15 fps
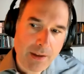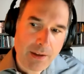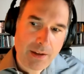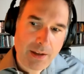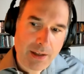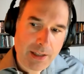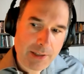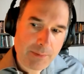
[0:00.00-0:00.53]

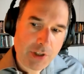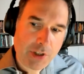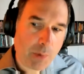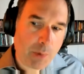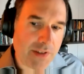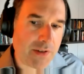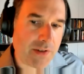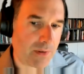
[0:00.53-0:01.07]
go
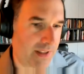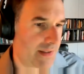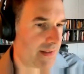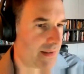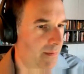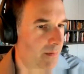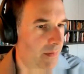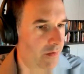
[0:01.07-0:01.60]
into
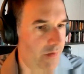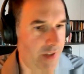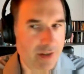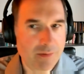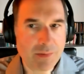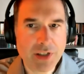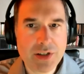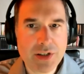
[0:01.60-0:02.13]
this
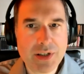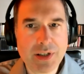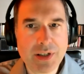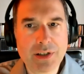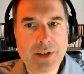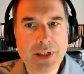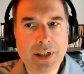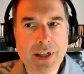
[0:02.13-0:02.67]
very much. You
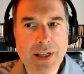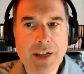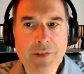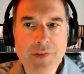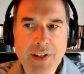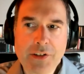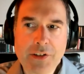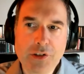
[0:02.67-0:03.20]
know,
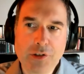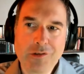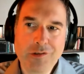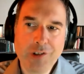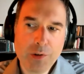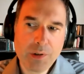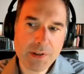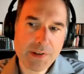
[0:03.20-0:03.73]
I've tended to
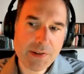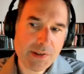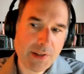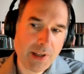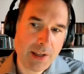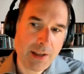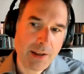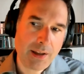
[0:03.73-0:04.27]

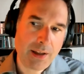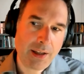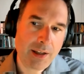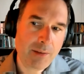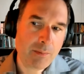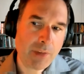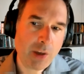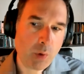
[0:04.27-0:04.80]
focus
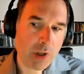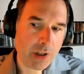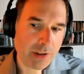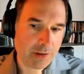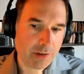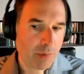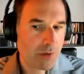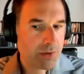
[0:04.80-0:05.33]
in my
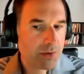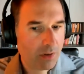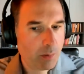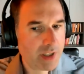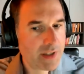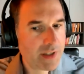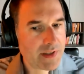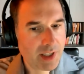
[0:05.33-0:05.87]
work, postcolonial
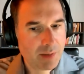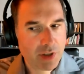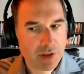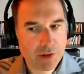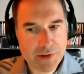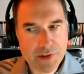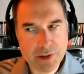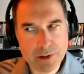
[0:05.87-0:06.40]
witnessing, but
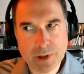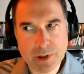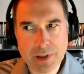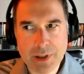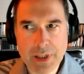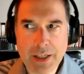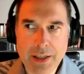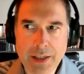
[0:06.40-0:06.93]
also
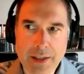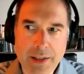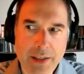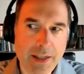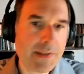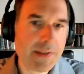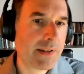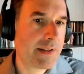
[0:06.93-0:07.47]

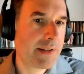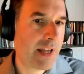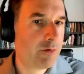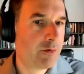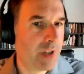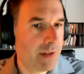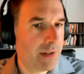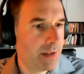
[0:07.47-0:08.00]
in essays
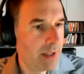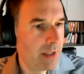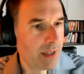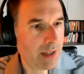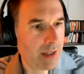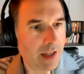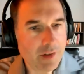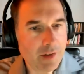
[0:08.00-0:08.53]
I've written
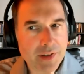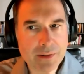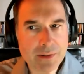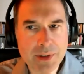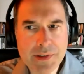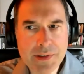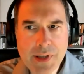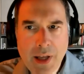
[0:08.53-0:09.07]

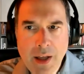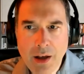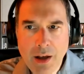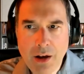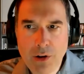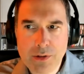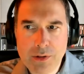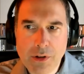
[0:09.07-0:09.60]
afterwards
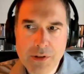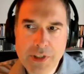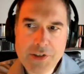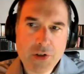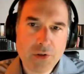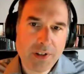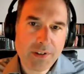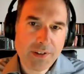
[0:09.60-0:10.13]
on
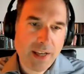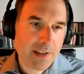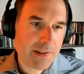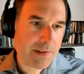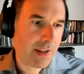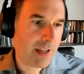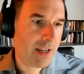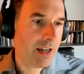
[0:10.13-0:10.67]
literary
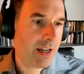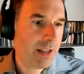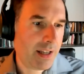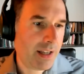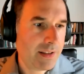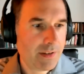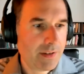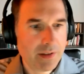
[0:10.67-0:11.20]
texts that
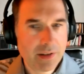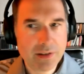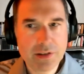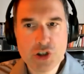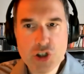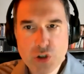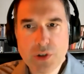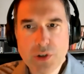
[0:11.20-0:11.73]
highlight the
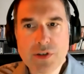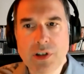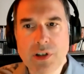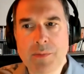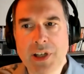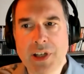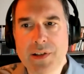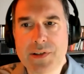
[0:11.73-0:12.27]

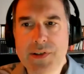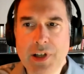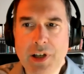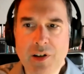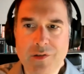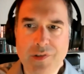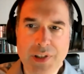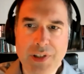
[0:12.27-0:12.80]
shortcomings
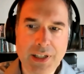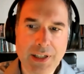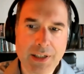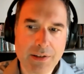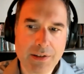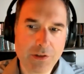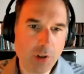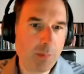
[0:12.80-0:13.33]
of
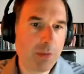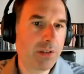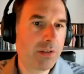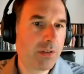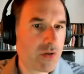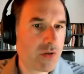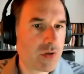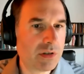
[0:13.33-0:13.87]
the
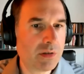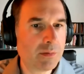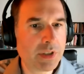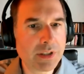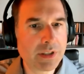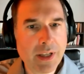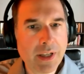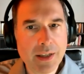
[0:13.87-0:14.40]
dominant
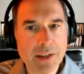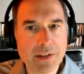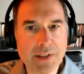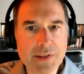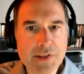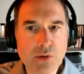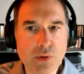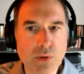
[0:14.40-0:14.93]
trauma
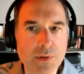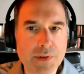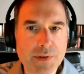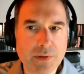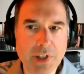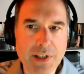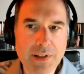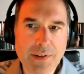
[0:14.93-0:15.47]

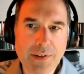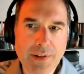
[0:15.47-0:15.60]
discourse, right?